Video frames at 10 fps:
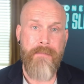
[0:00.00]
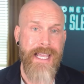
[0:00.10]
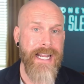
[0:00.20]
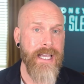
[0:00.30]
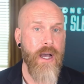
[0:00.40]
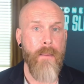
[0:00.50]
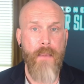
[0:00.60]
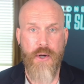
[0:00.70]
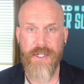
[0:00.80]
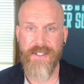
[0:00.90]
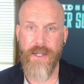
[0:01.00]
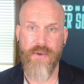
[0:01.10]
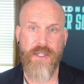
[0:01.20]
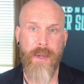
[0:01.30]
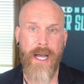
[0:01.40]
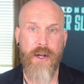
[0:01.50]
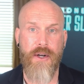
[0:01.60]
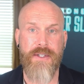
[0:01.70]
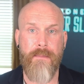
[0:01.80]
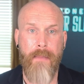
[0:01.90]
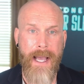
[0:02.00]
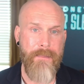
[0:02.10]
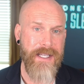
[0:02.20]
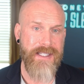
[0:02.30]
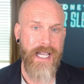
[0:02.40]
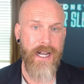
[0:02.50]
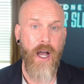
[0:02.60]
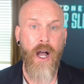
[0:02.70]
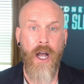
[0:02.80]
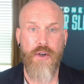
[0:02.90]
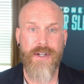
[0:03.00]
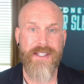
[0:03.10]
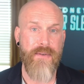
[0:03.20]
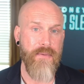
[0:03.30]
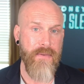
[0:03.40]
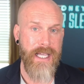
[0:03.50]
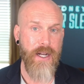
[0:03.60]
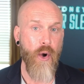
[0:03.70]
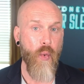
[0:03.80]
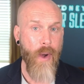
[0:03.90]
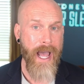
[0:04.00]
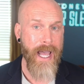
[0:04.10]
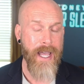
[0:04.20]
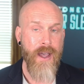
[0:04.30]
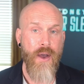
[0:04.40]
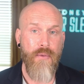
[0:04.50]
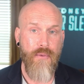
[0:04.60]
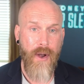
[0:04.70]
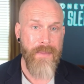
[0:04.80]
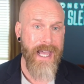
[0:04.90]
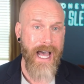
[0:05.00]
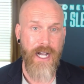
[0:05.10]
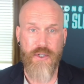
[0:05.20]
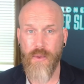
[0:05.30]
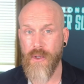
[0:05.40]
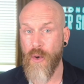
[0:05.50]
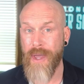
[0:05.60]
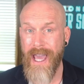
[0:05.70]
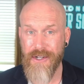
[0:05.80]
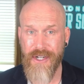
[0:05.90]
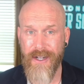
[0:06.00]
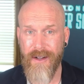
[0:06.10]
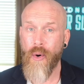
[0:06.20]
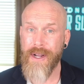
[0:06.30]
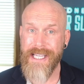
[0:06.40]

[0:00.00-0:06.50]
meaning emergency responders might be sent hundreds of feet away from the actual location, or